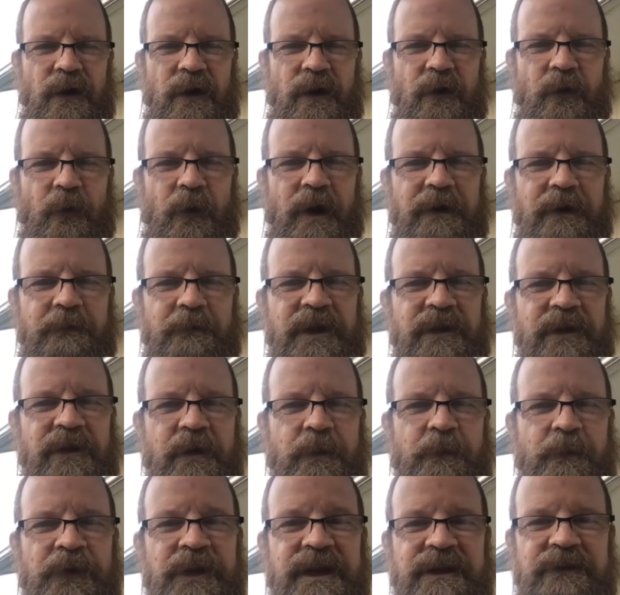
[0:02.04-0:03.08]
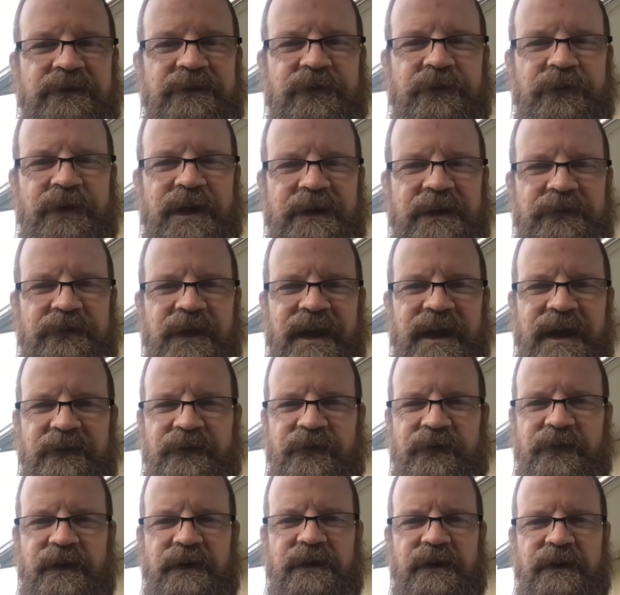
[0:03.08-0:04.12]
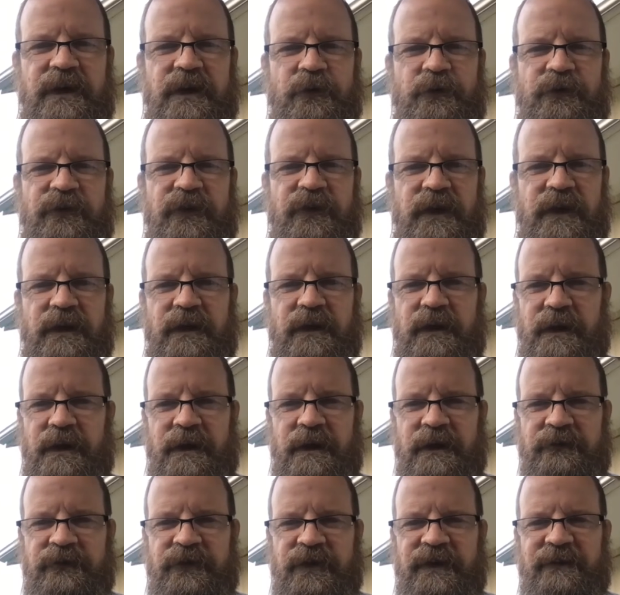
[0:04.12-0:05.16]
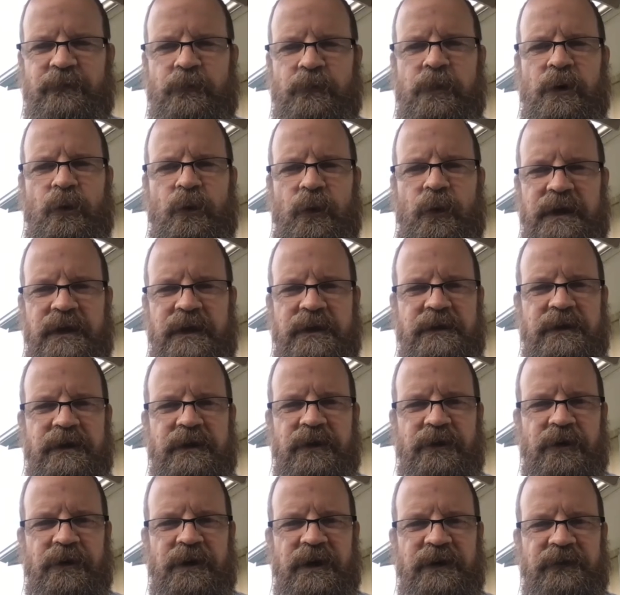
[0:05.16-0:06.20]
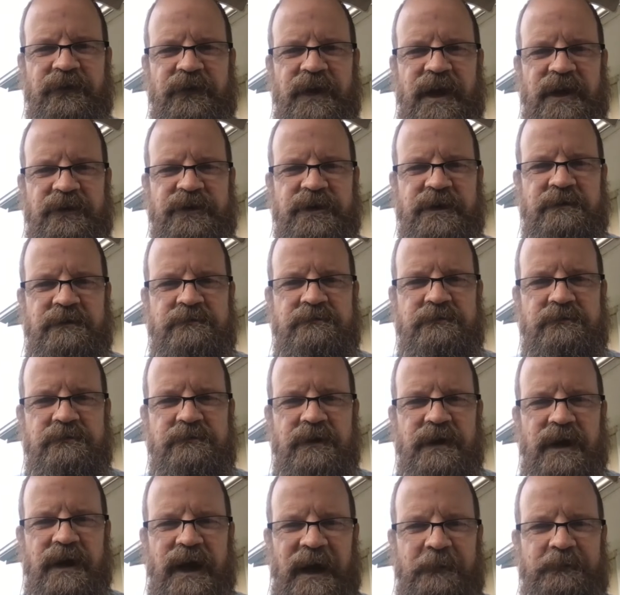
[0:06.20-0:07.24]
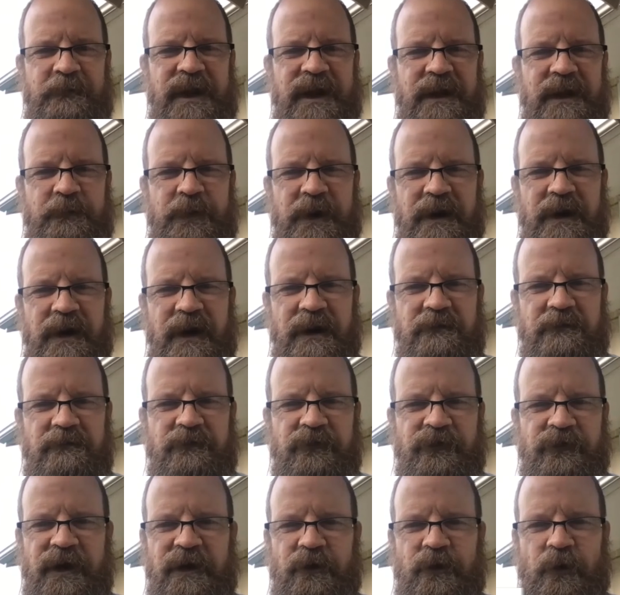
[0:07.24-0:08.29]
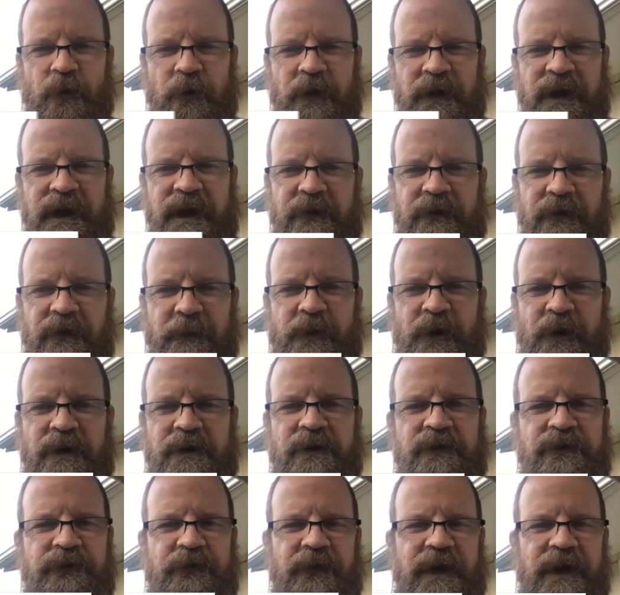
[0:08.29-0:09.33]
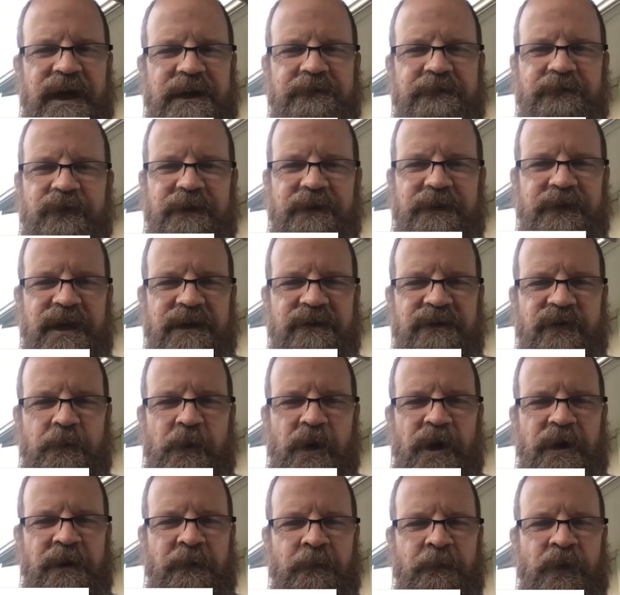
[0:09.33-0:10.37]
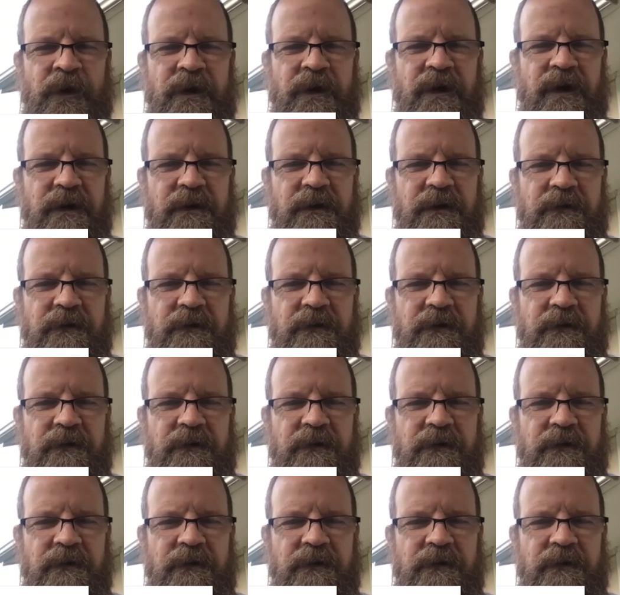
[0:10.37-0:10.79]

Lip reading: Welcome to the Complete Streets at SCDOT and Achievable Win concurrent session. I'm Ned Barrett, Trail Coordinator at Partners for Active Living in Spartanburg.